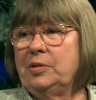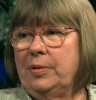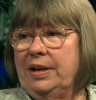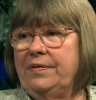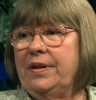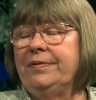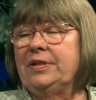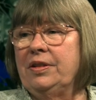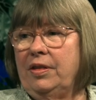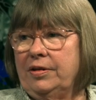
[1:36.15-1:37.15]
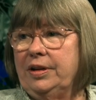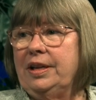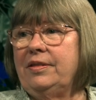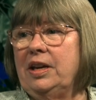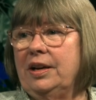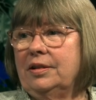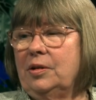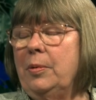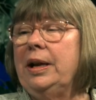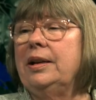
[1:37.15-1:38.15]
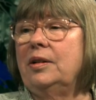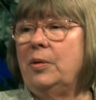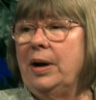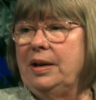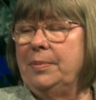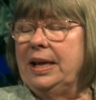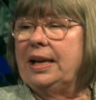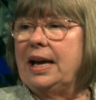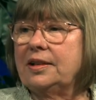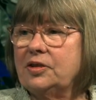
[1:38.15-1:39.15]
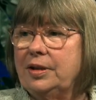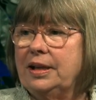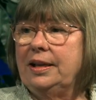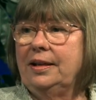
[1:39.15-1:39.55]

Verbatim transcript: 25th and 30th year. Quite a wow. quite a bit actually.